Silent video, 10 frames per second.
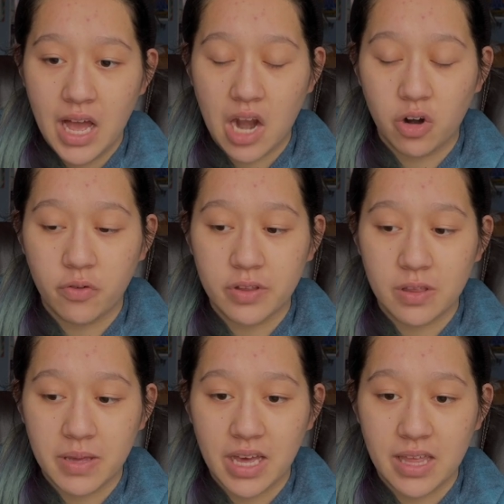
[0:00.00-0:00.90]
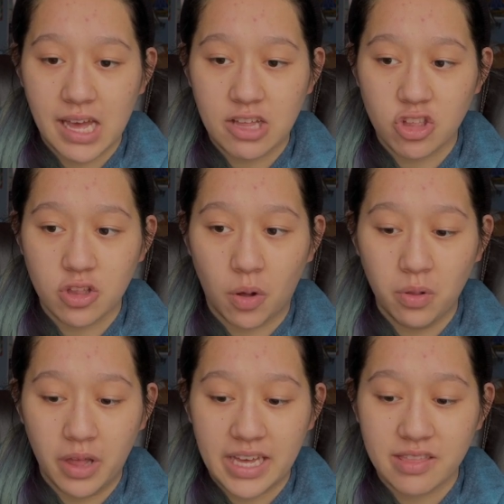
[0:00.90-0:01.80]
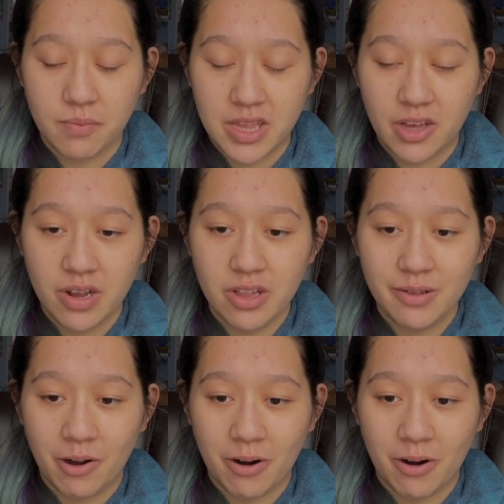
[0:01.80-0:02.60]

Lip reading: I don't know if it's because I just don't like the material,